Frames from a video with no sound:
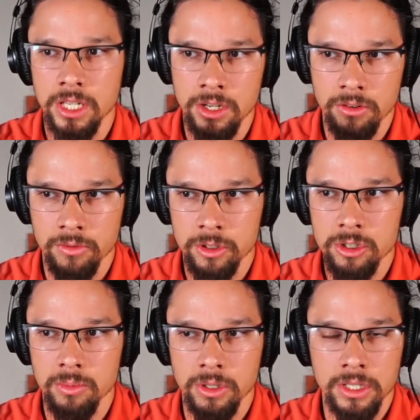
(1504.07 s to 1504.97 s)

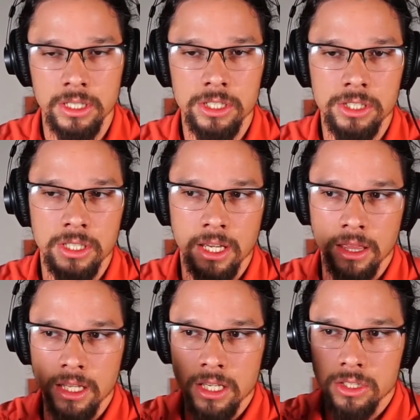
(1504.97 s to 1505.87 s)
irreversible condition that
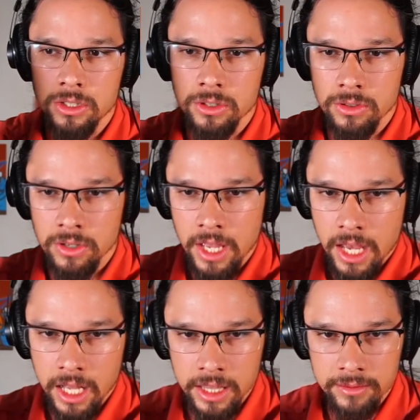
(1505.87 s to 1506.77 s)
leads to
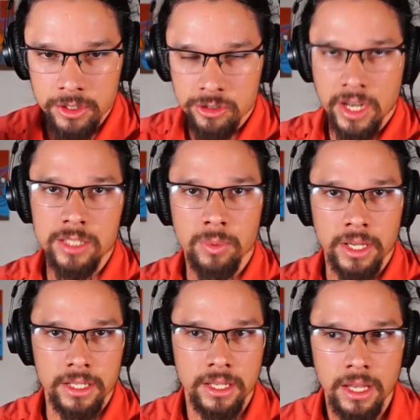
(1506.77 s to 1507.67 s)
a liver
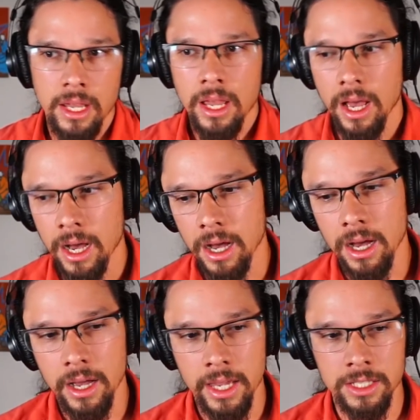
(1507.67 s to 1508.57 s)
transplant.
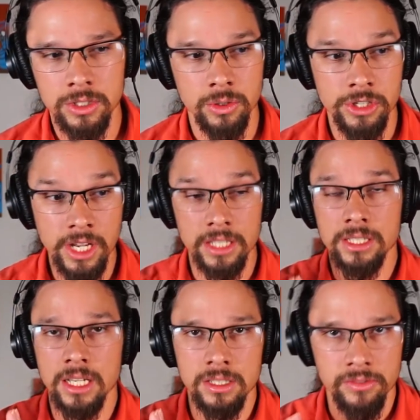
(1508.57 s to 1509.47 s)
And so she had
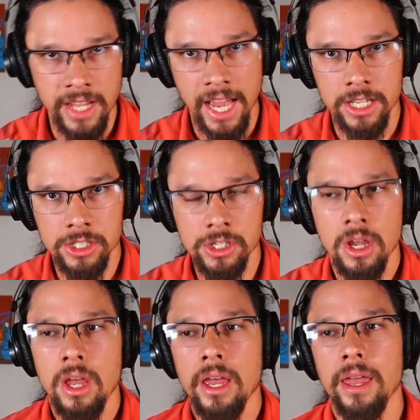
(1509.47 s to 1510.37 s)
signs of NASH,
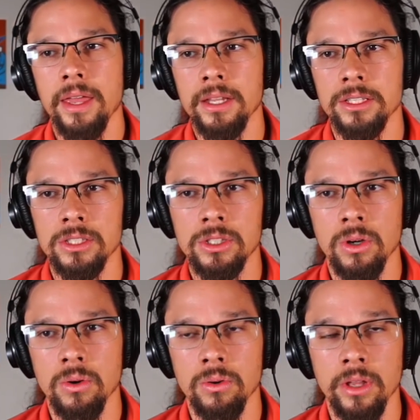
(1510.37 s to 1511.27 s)
and
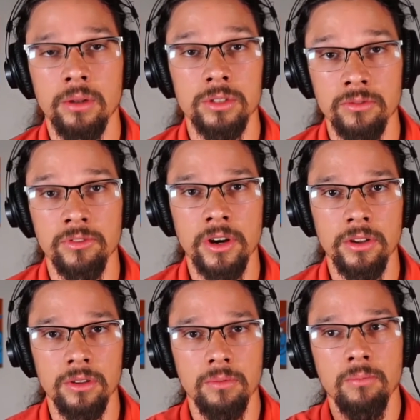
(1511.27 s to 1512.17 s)
so it was a
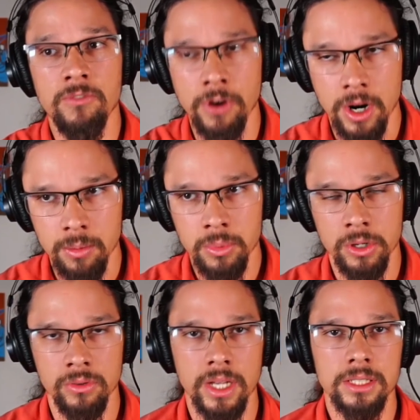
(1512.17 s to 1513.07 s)
very far
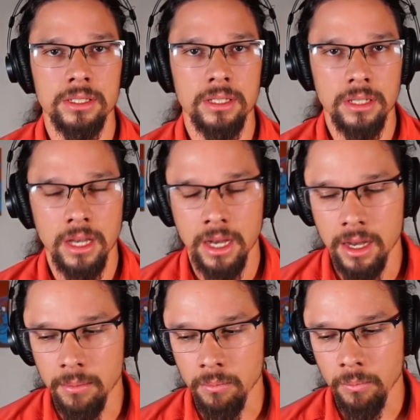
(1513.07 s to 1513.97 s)
progressed
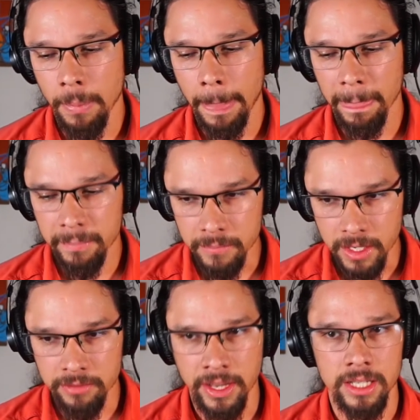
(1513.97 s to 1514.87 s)

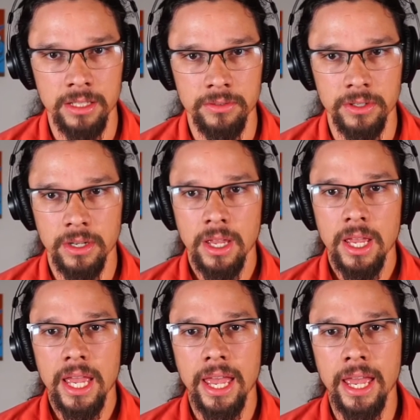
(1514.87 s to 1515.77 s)
fatty liver.
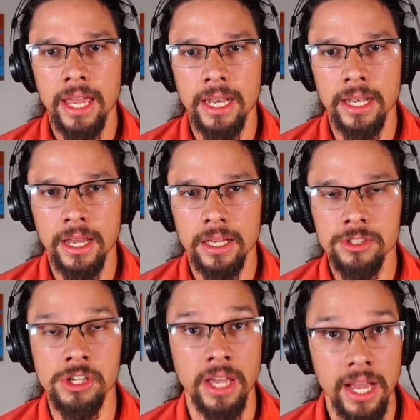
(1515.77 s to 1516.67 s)
And
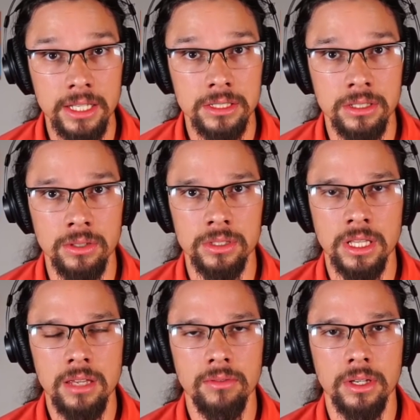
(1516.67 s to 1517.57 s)
she asked, he was
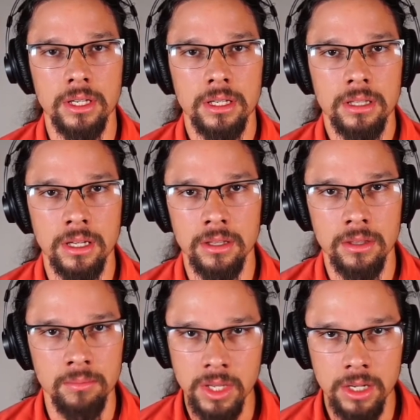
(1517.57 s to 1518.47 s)
leaving.
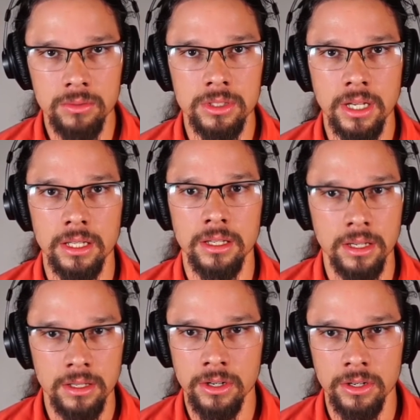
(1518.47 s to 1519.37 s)
The meeting was done.
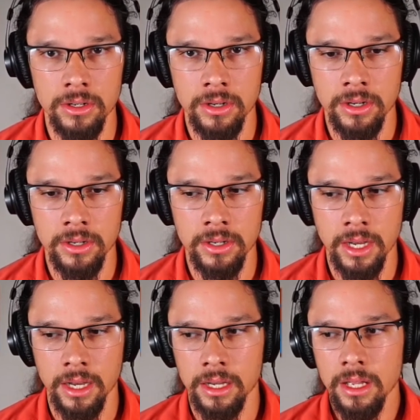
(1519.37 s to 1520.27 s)

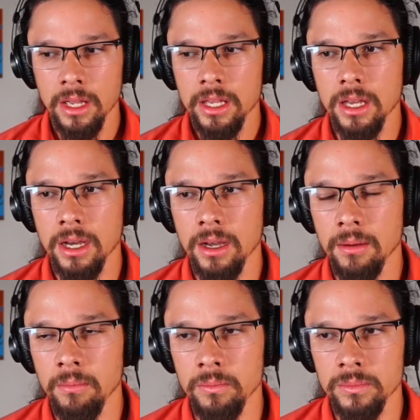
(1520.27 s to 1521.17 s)
Her
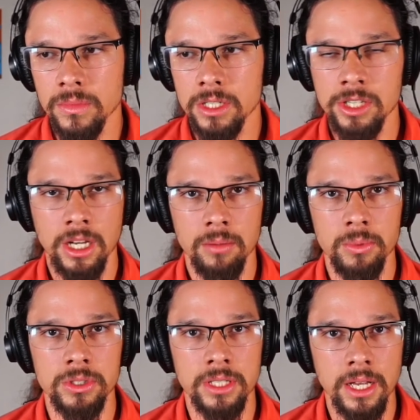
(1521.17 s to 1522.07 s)
checkup
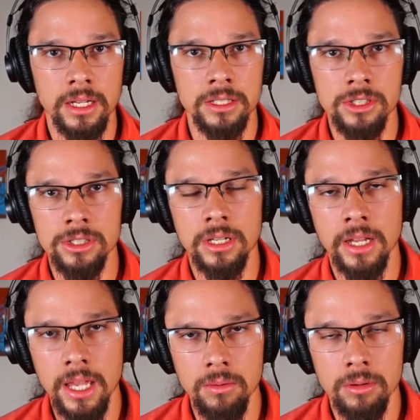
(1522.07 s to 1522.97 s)
was done. And she said,
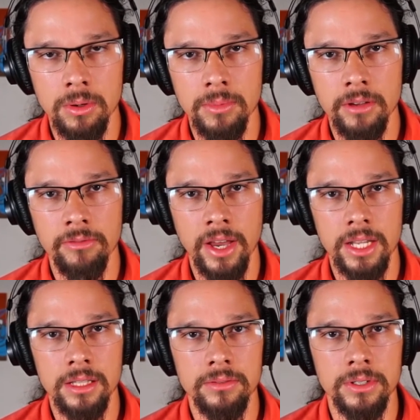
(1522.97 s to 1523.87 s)
hey, what about my
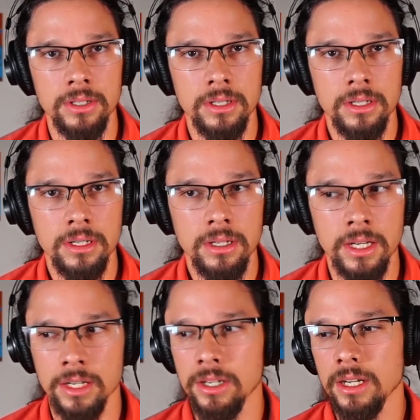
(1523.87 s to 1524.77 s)
fatty liver?
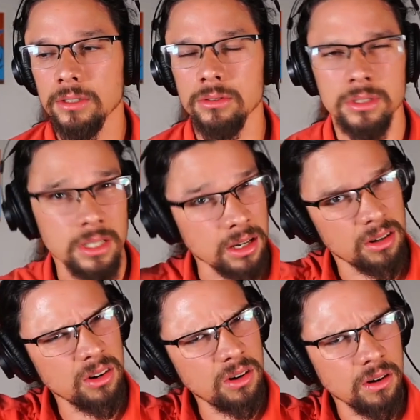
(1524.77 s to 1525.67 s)
And her doctor was like,
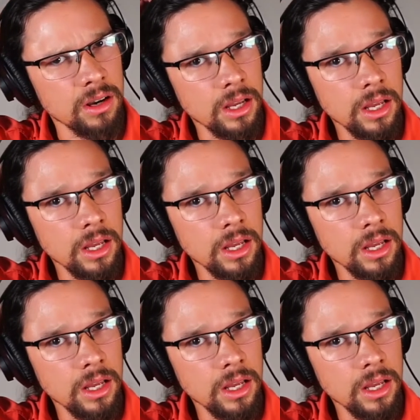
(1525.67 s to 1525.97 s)
oh,